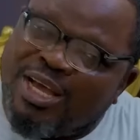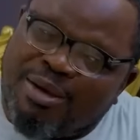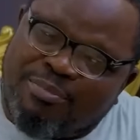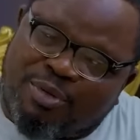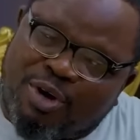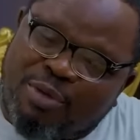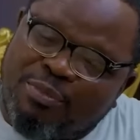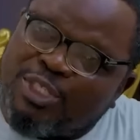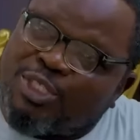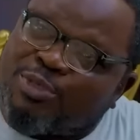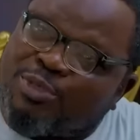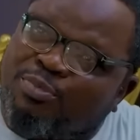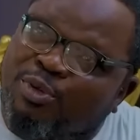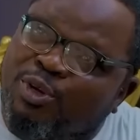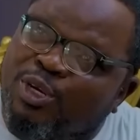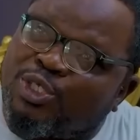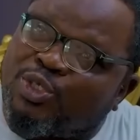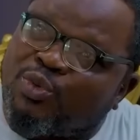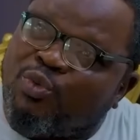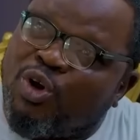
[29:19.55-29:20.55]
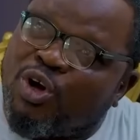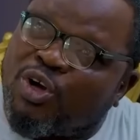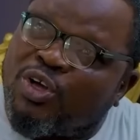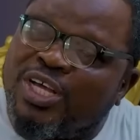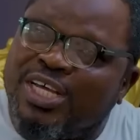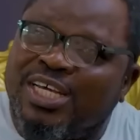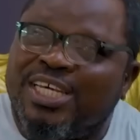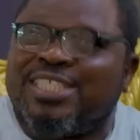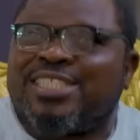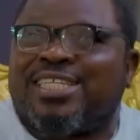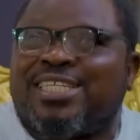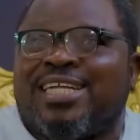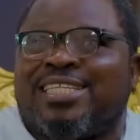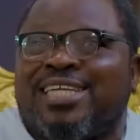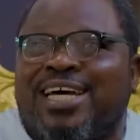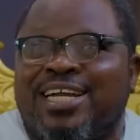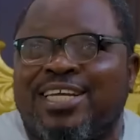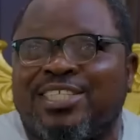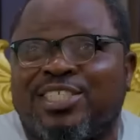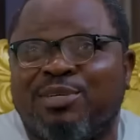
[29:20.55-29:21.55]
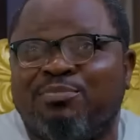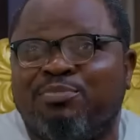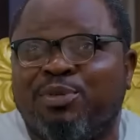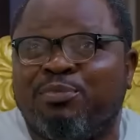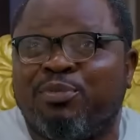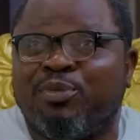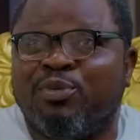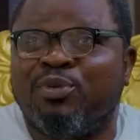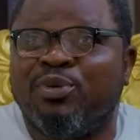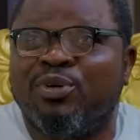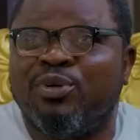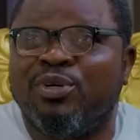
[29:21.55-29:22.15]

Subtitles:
promised police work. He start arresting people.